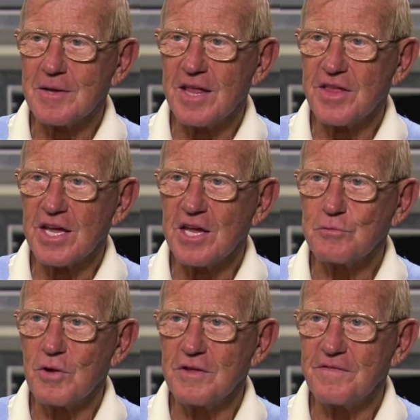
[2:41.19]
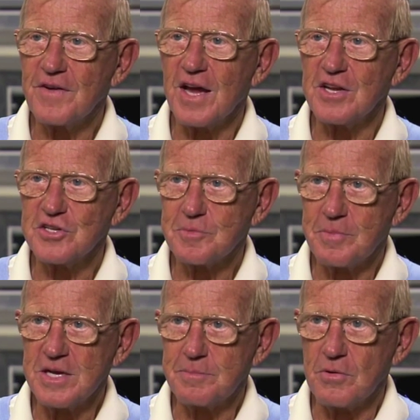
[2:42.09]
I think he's one of the finest
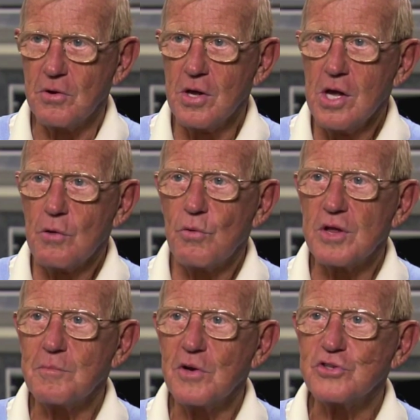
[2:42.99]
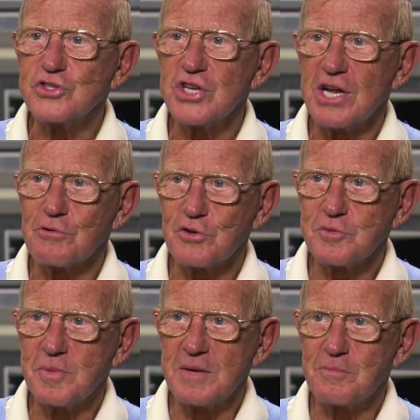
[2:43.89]
people, one of the most generous
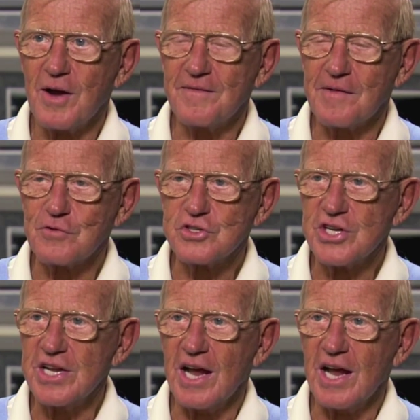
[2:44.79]
people I've ever seen.